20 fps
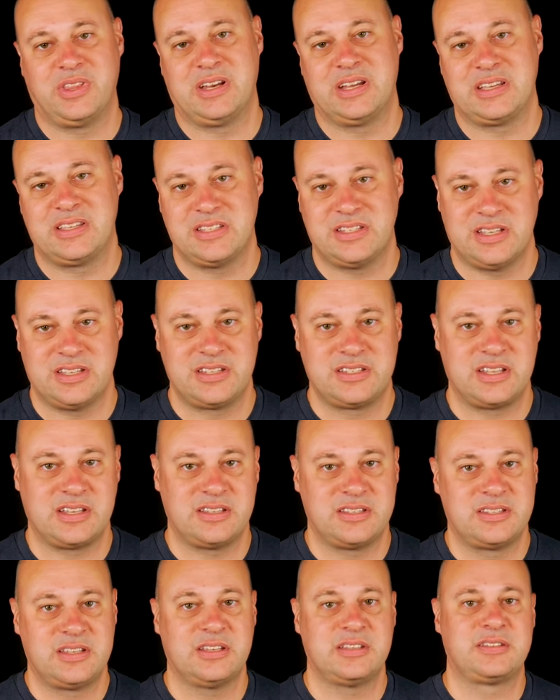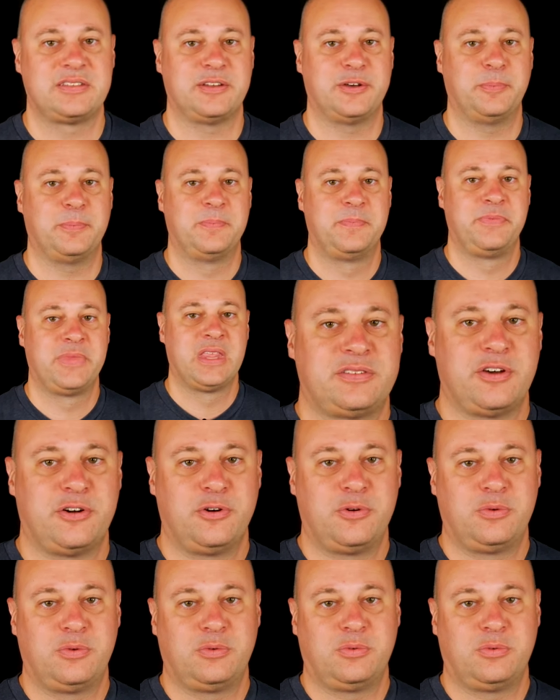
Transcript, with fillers: with an existing system. So